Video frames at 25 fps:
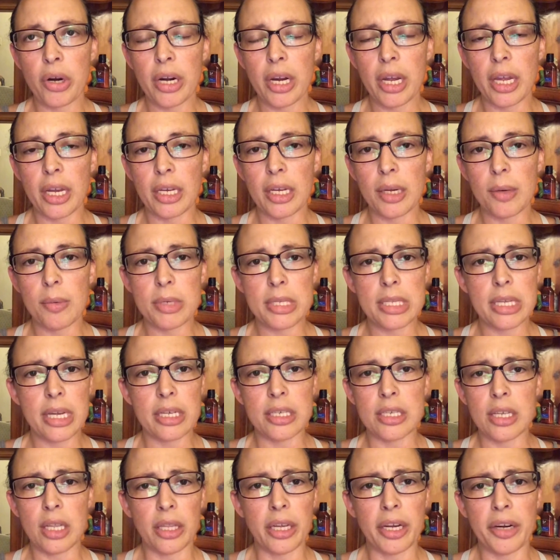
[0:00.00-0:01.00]
and he was
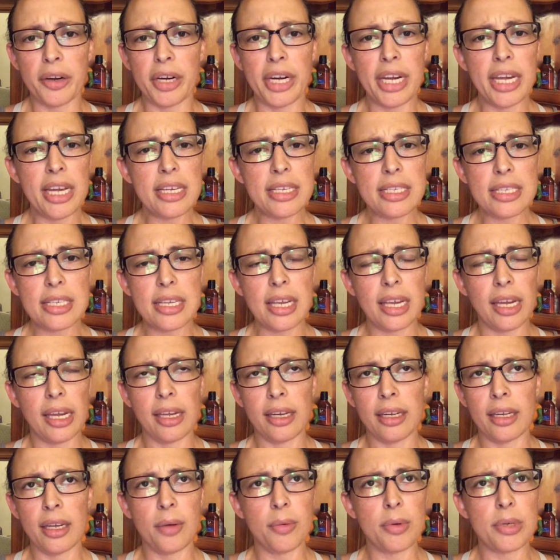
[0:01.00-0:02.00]
like delirious,
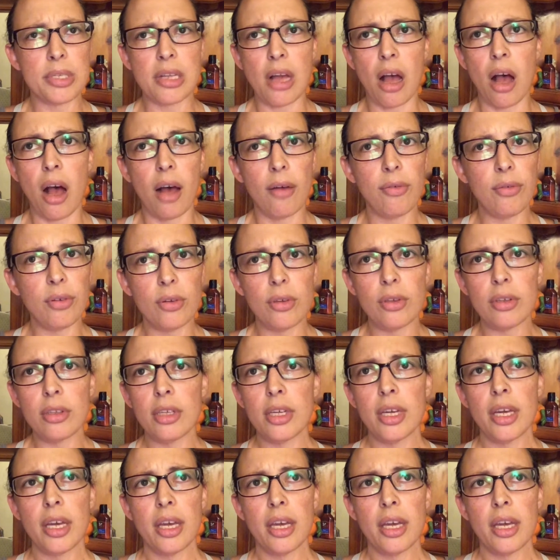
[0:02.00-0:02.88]
and it was awful.